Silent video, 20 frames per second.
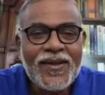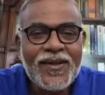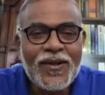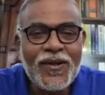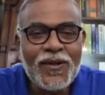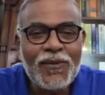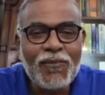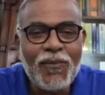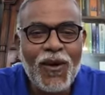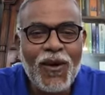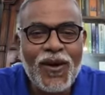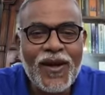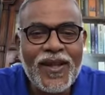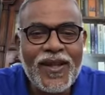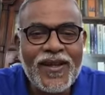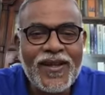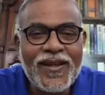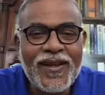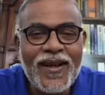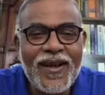good
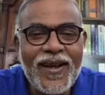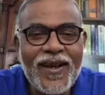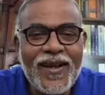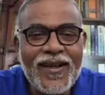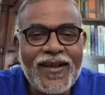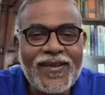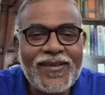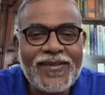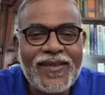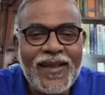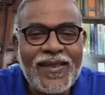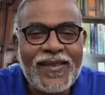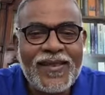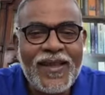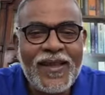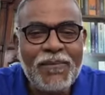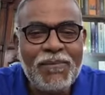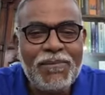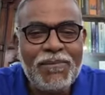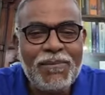morning, uh,
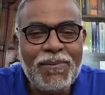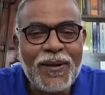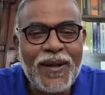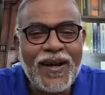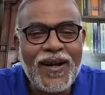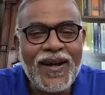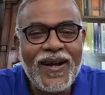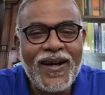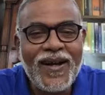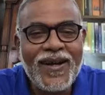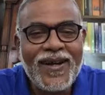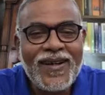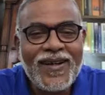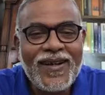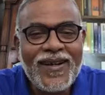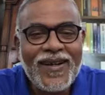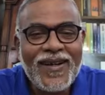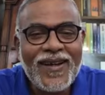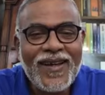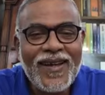Sandeep uh,
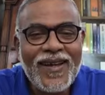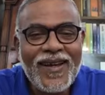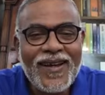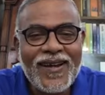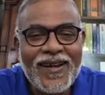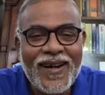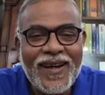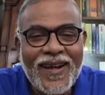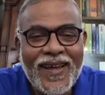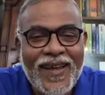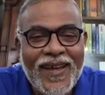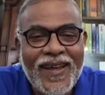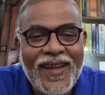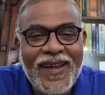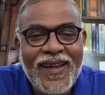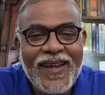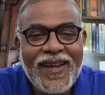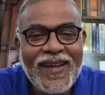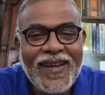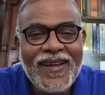Hirkane,
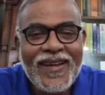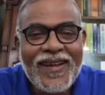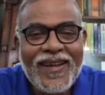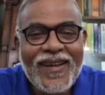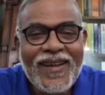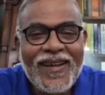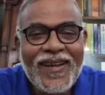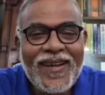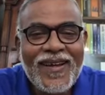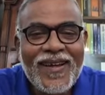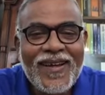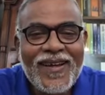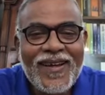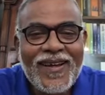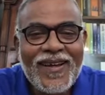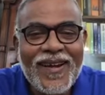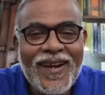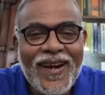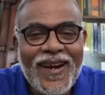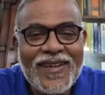
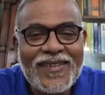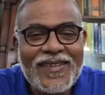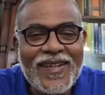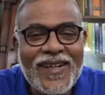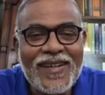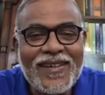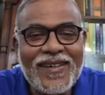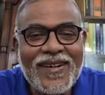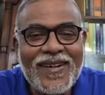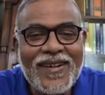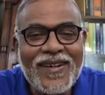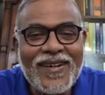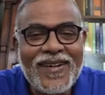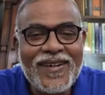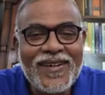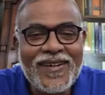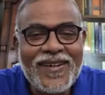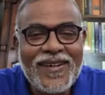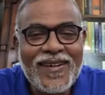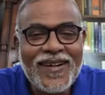Rajendra
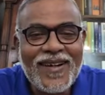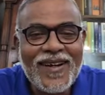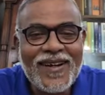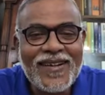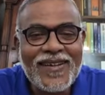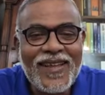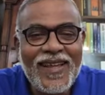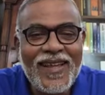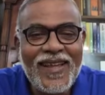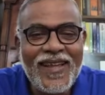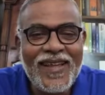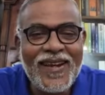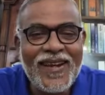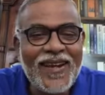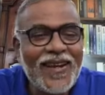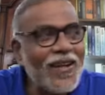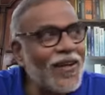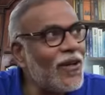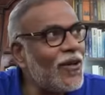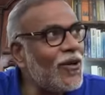Randhir.
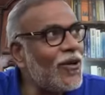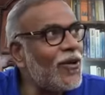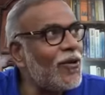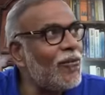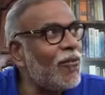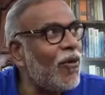Good